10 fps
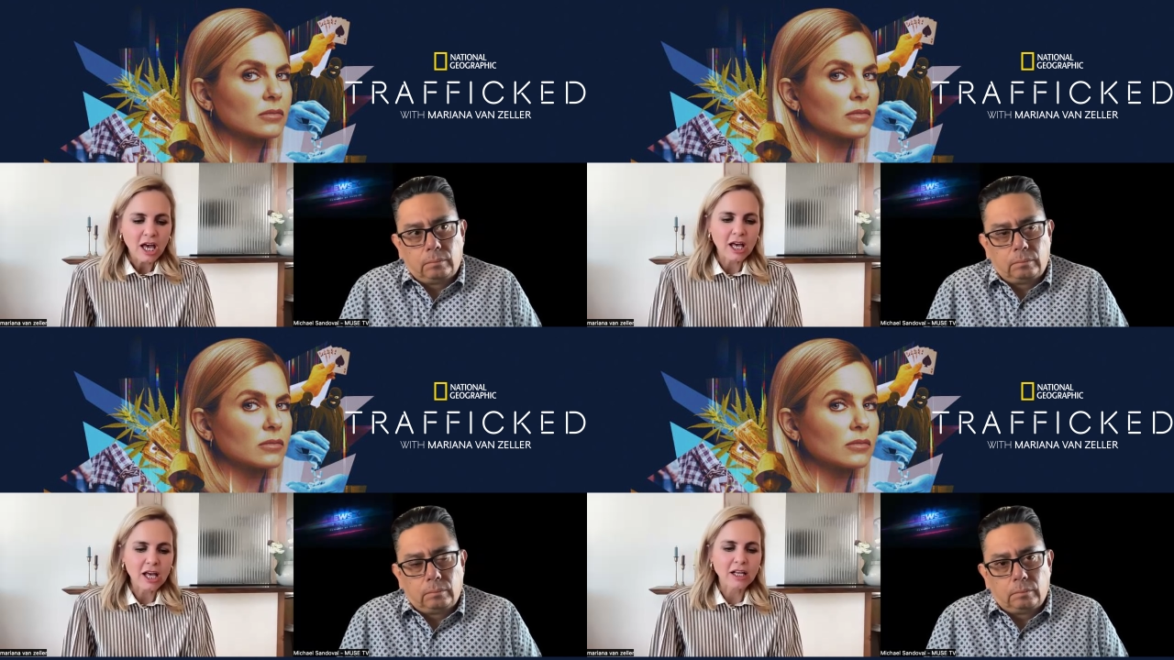
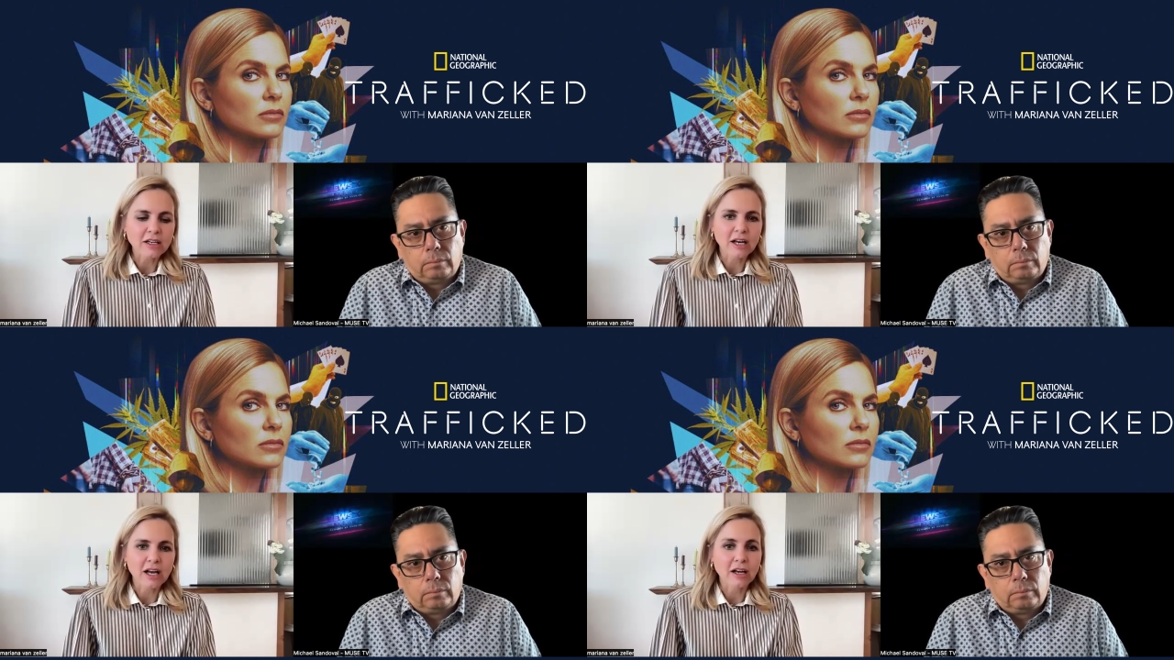
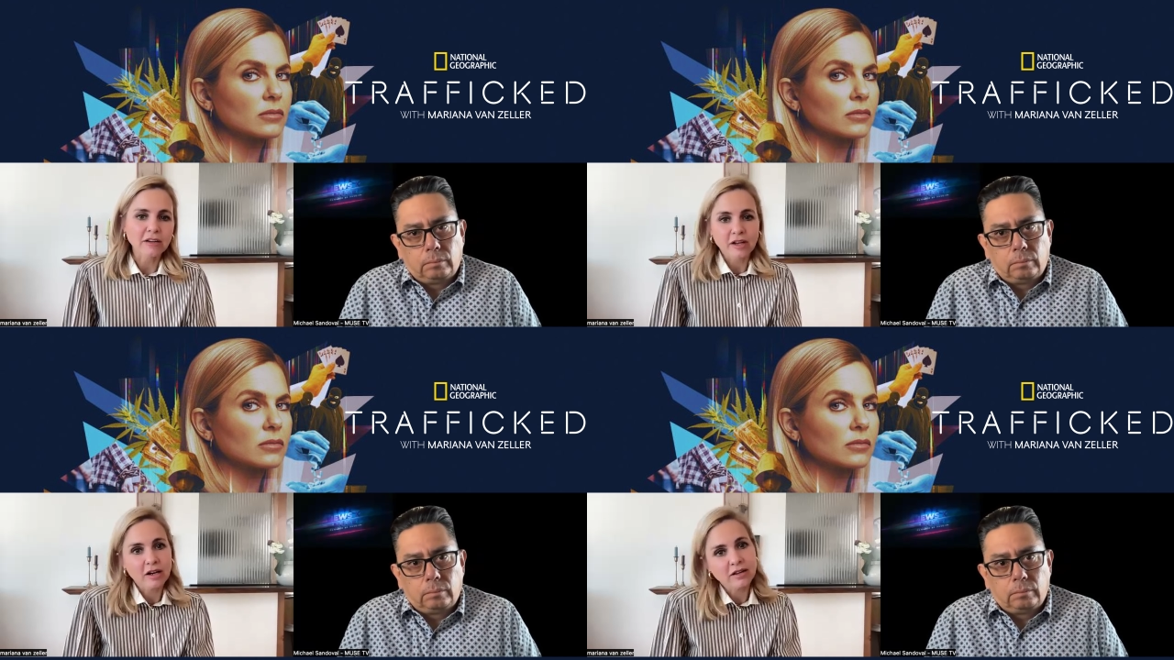Speaker 1: And uh, and
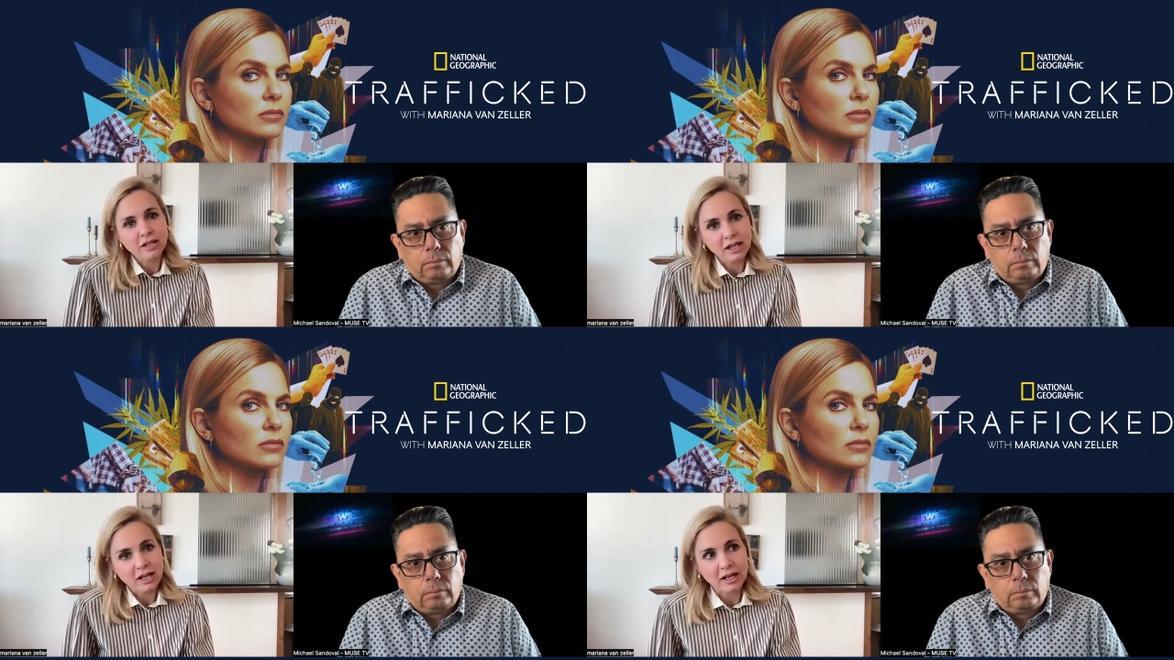
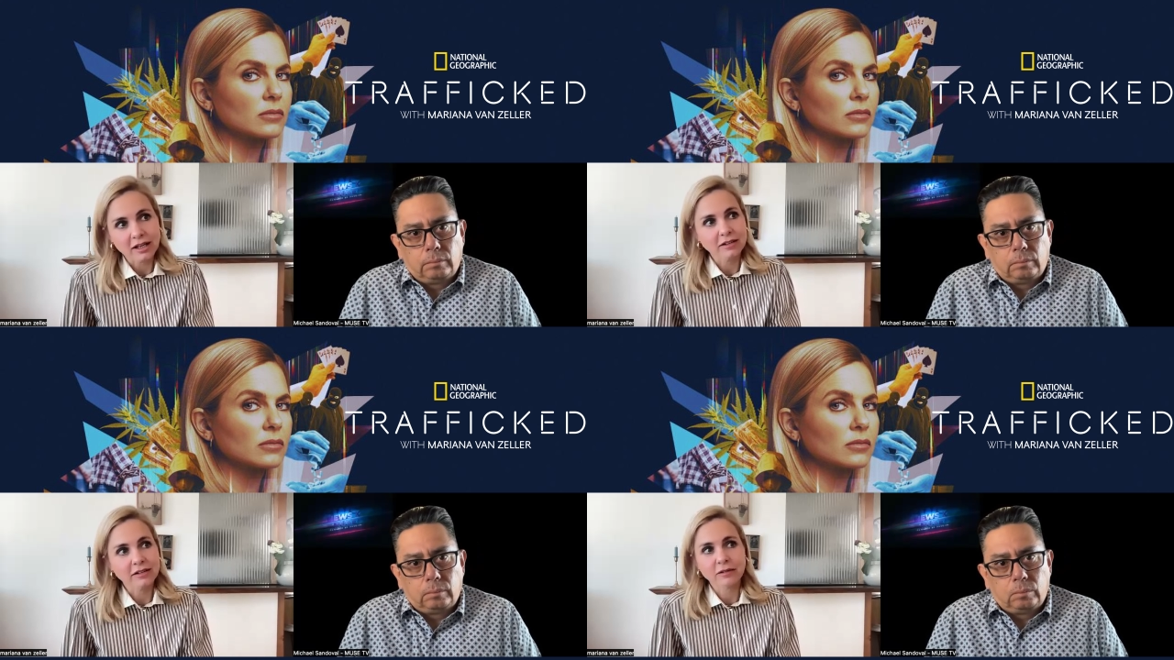suddenly,
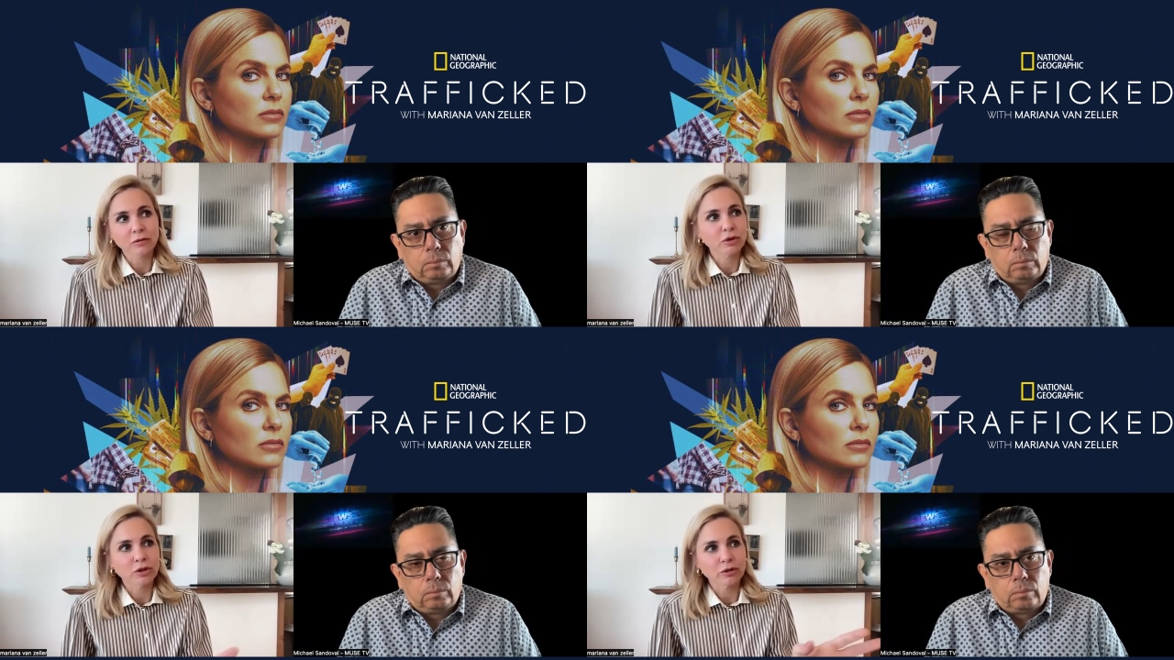as
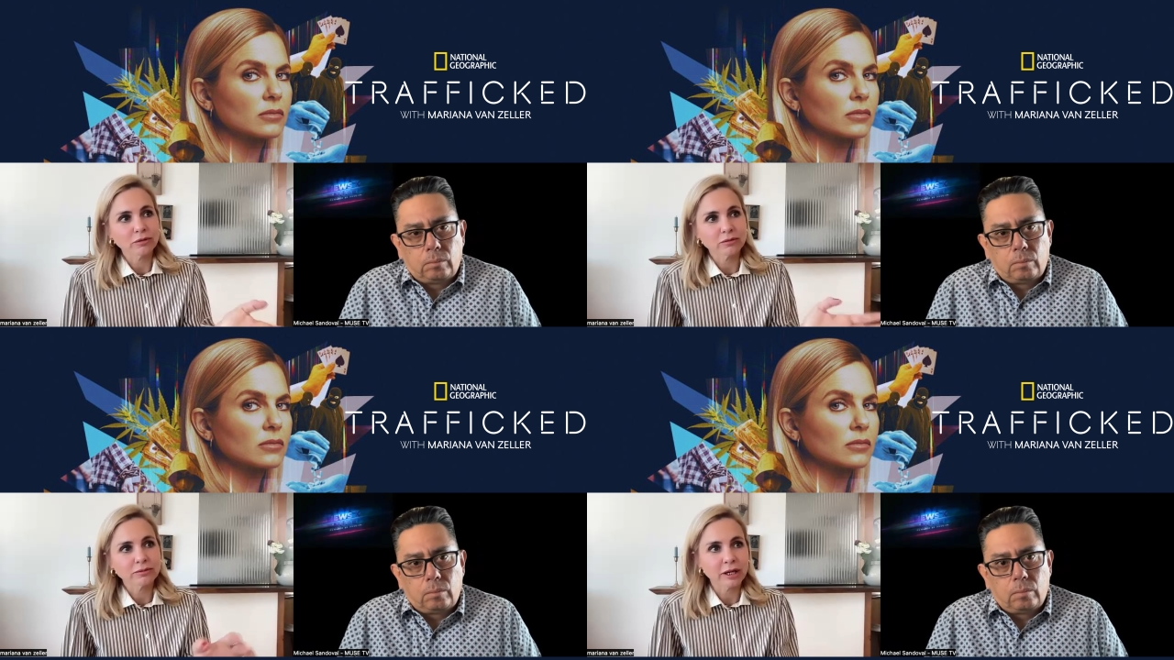you
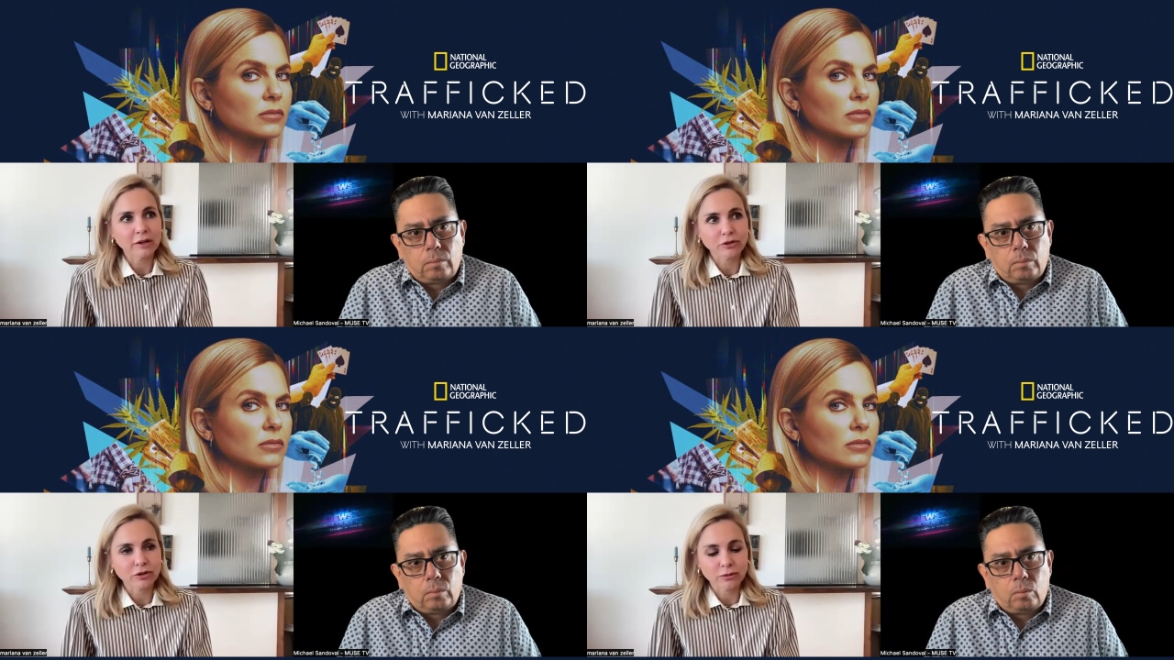know,
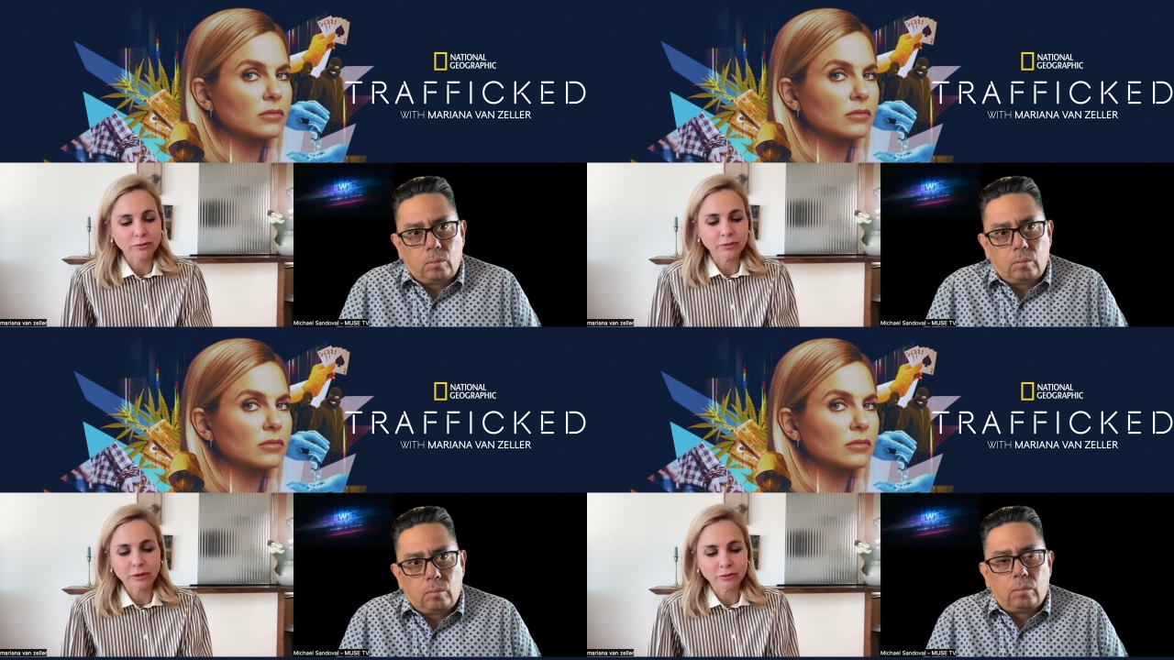after